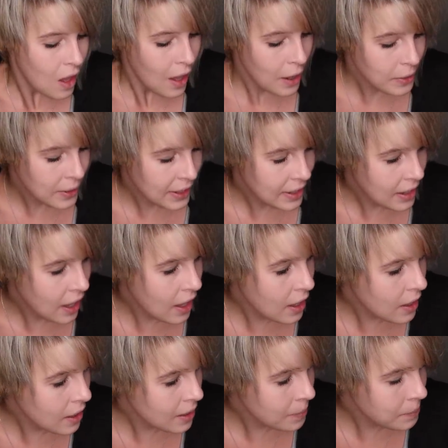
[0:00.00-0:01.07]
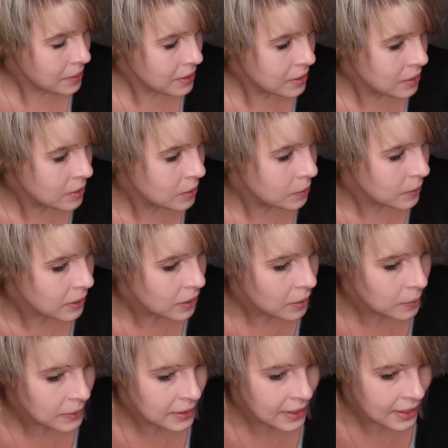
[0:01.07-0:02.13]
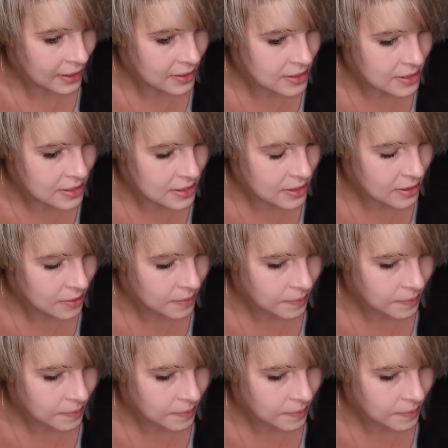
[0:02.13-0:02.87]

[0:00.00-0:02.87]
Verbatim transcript: All right, um, where are we next?